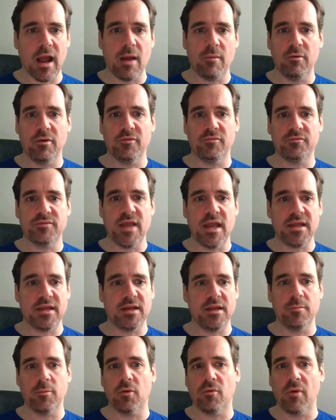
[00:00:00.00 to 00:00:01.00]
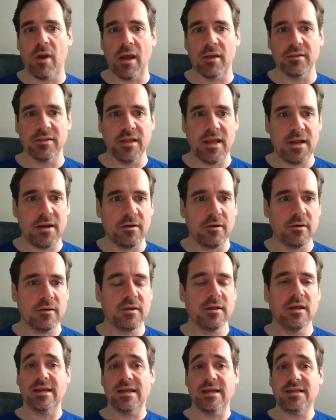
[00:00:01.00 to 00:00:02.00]
I would have taken him a round later.
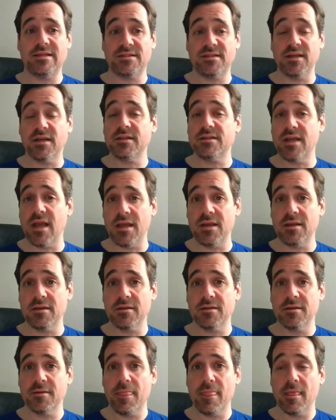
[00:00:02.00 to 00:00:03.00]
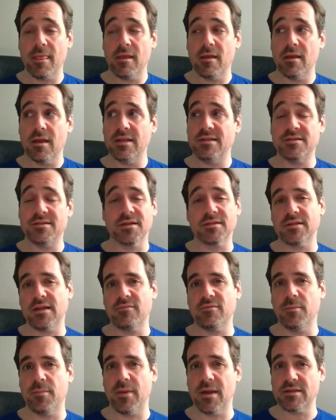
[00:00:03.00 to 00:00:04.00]
He's 6'8" and doesn't
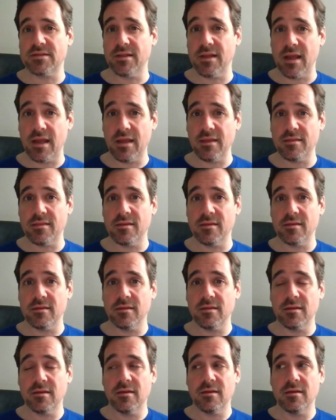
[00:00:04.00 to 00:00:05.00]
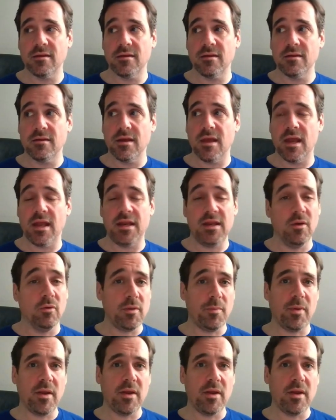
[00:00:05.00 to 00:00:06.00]
have the best length. And he
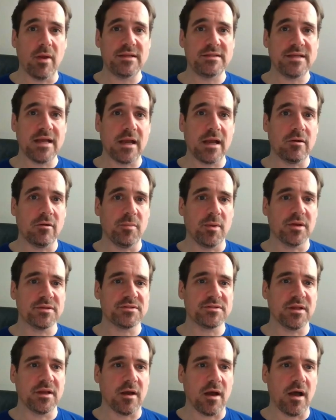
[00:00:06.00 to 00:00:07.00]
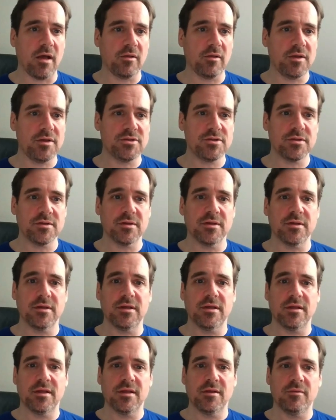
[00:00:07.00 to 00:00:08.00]
only played right tackle at Boston College.
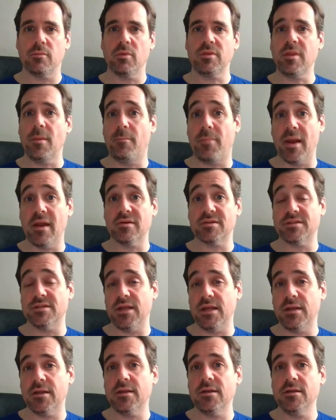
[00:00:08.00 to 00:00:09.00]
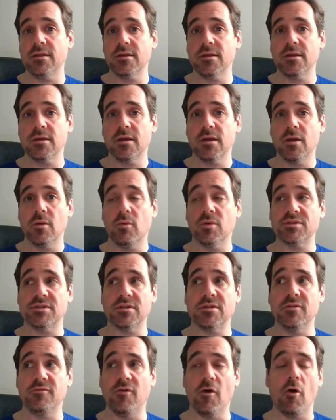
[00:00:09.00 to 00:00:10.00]
What the Bears needed was a
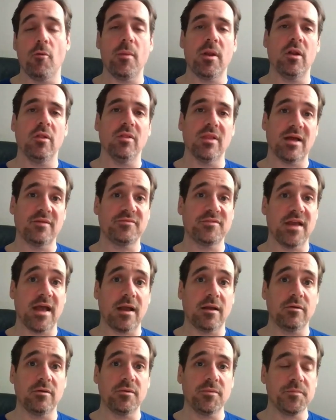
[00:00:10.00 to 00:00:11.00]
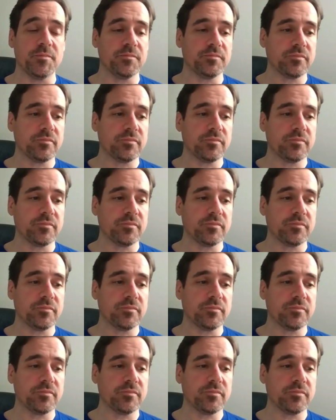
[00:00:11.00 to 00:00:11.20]
developmental left tackle